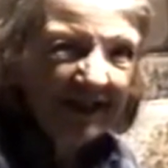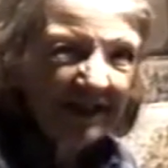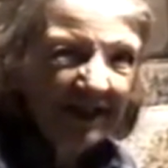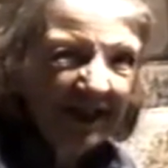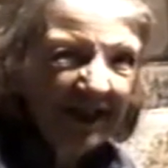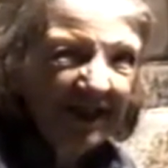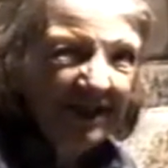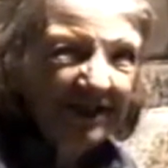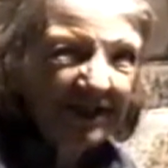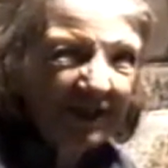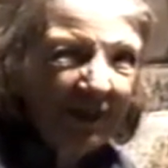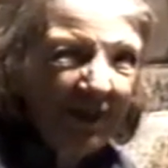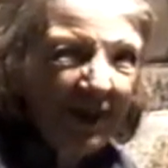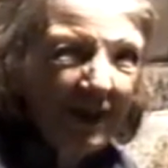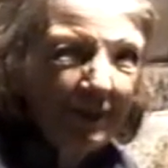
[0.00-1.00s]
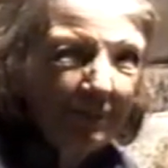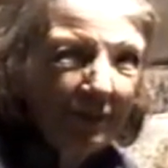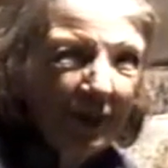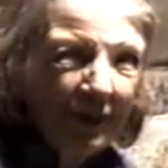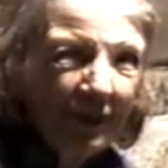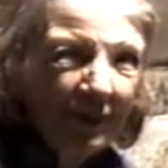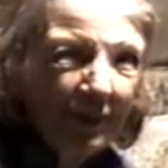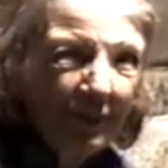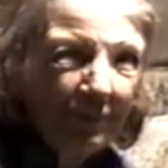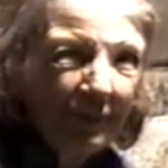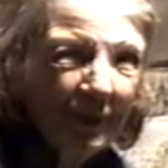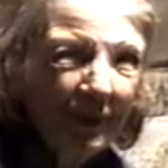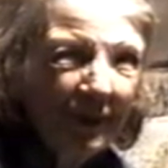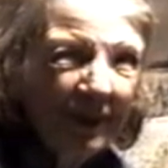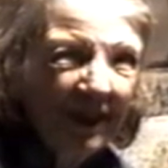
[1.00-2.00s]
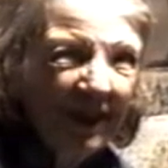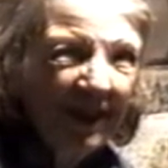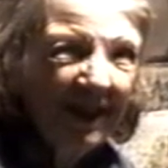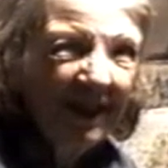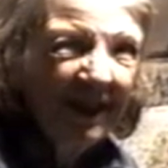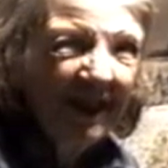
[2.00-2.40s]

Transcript: His grandmother, but he